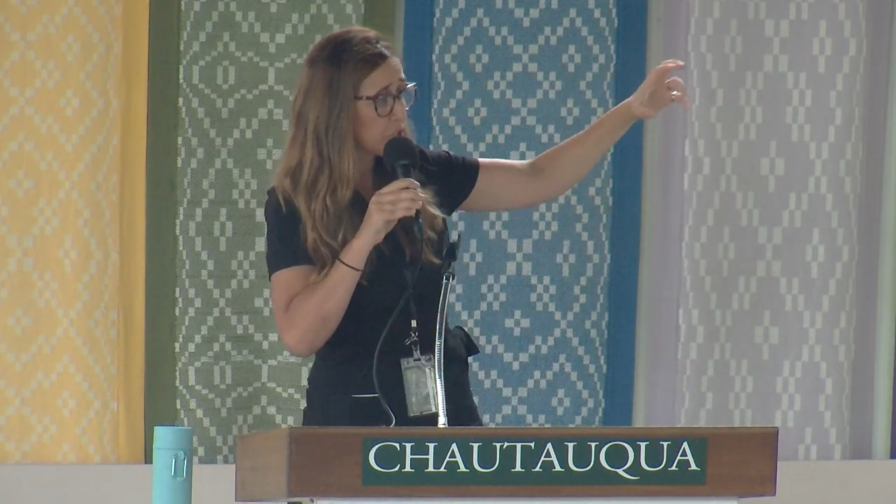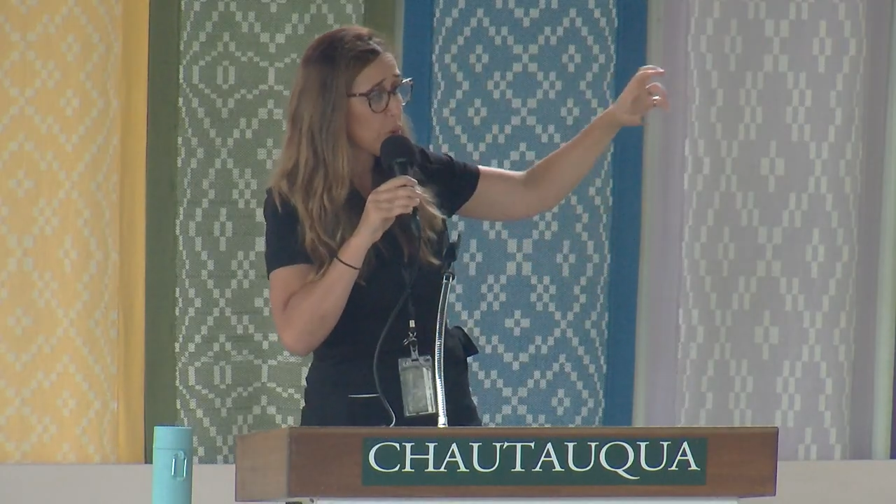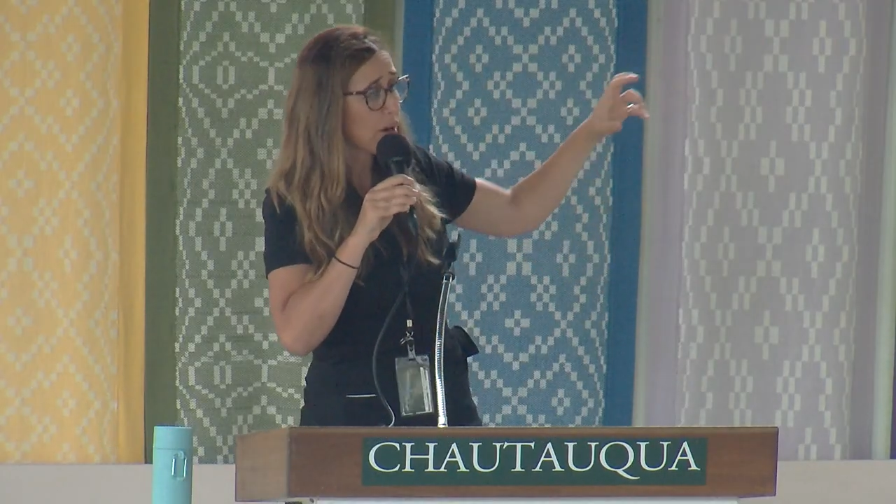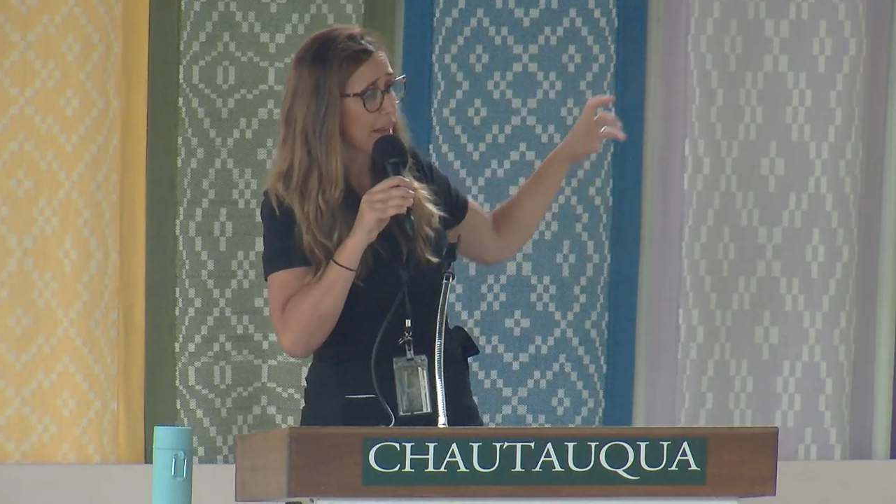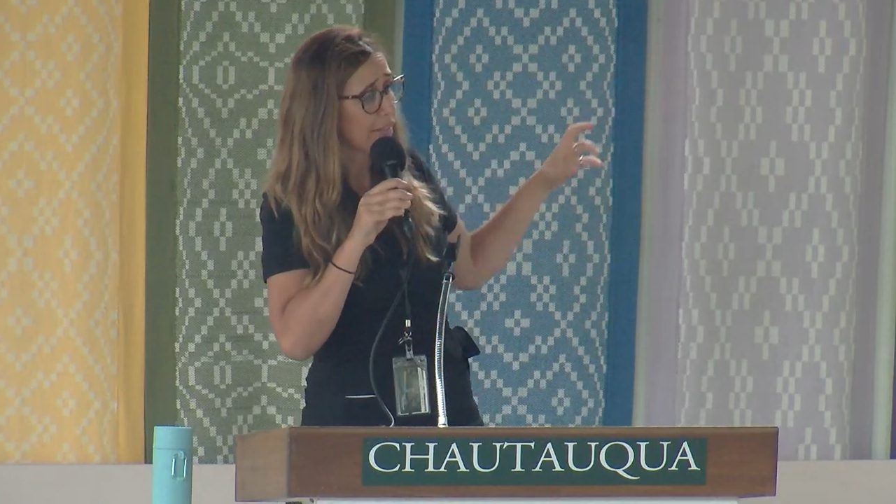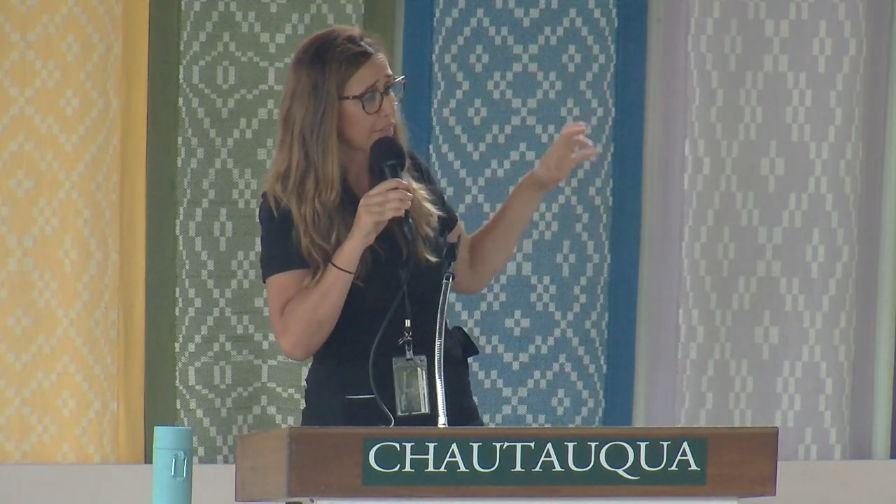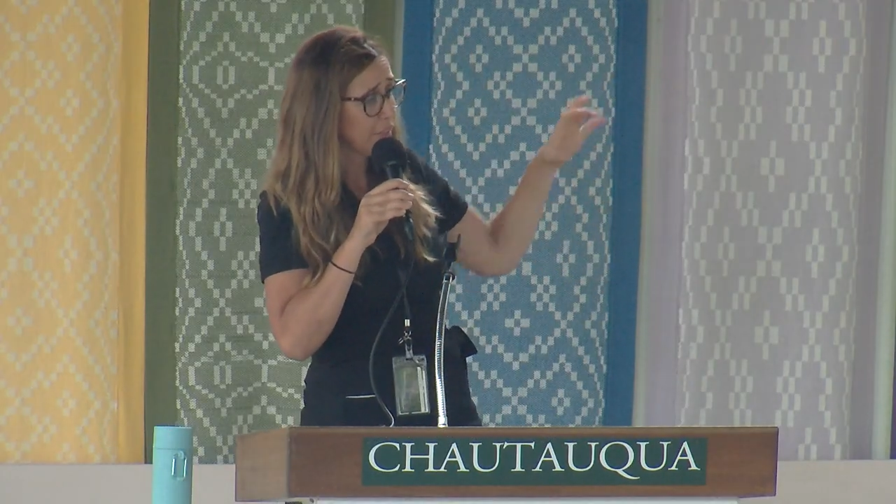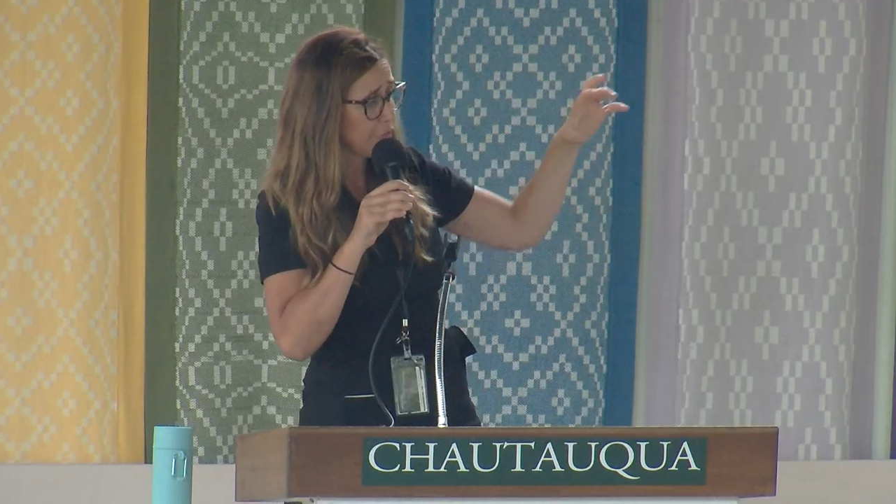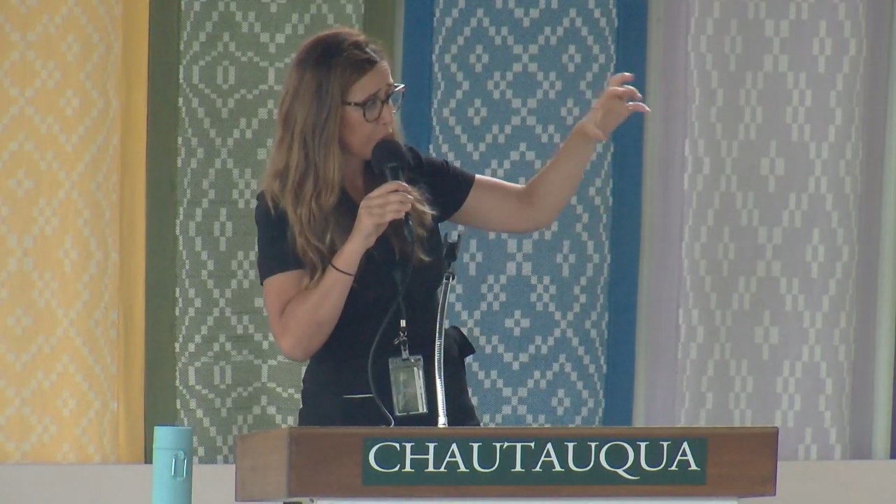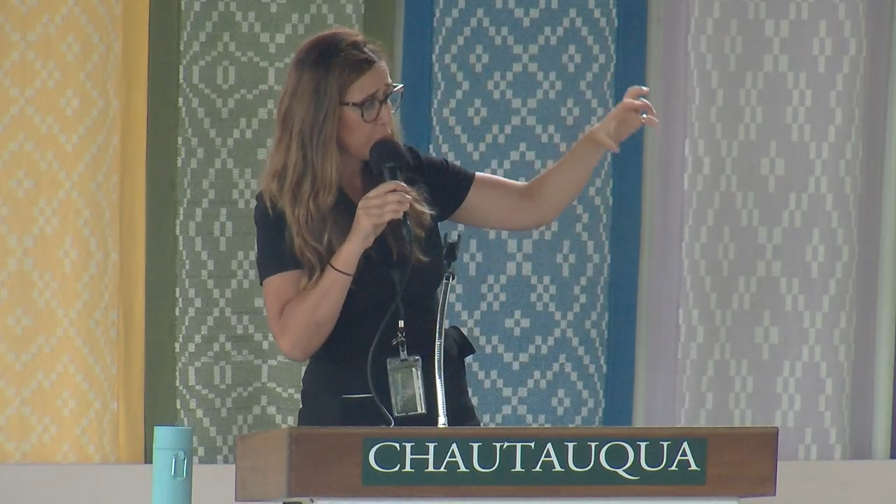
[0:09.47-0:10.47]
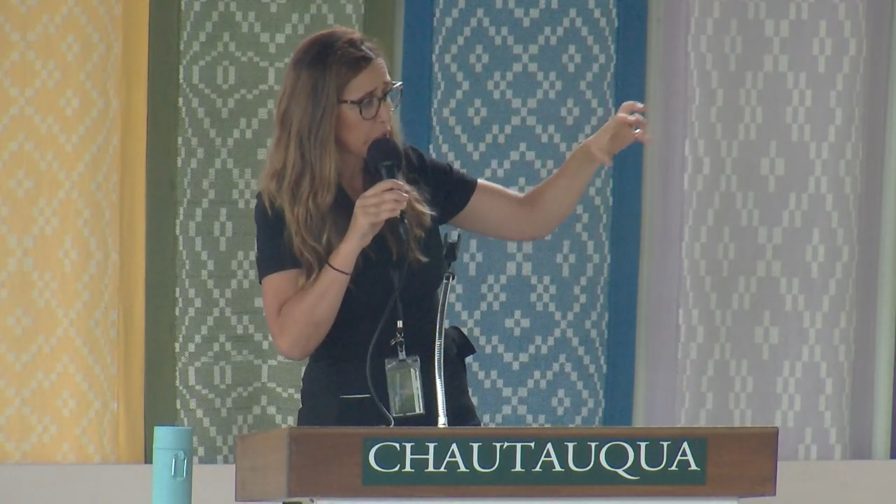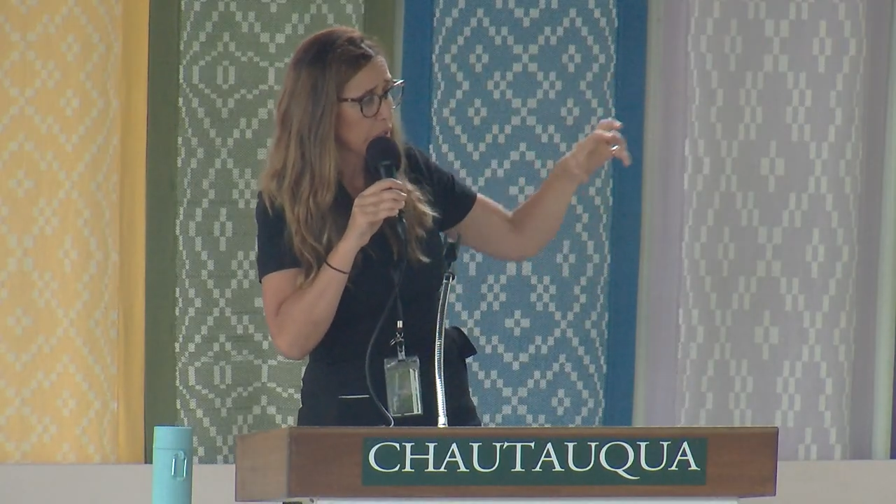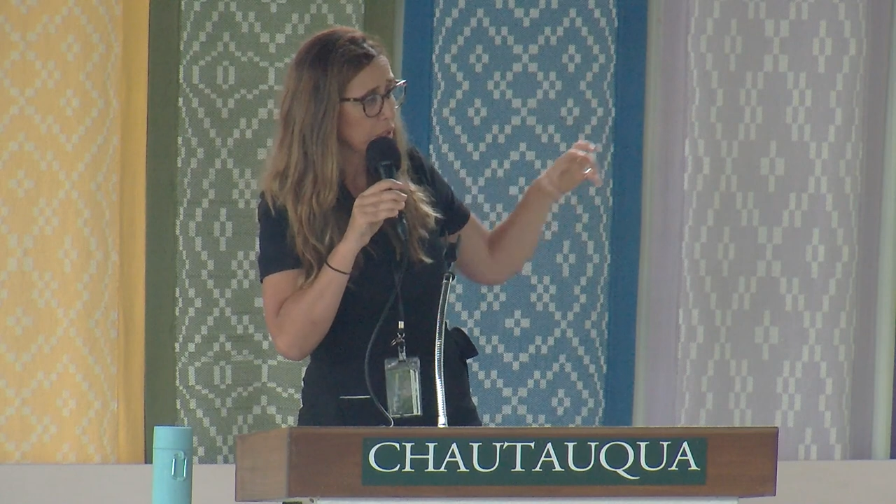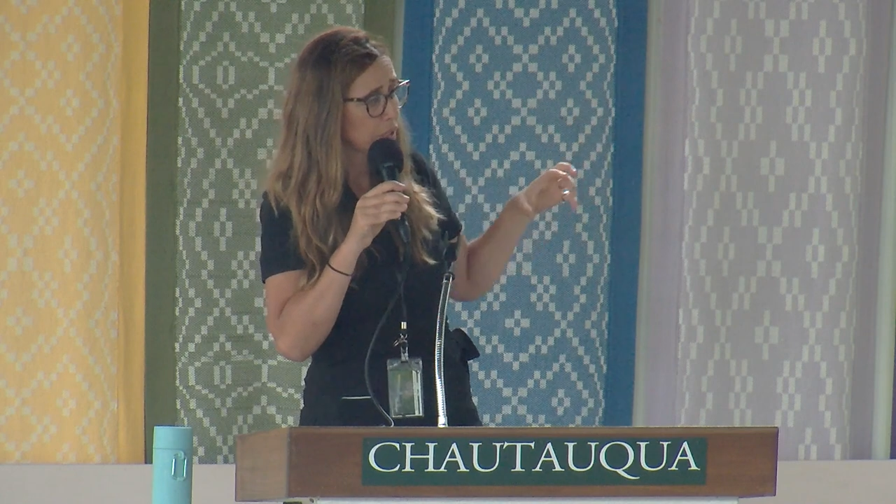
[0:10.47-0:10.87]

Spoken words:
who had the food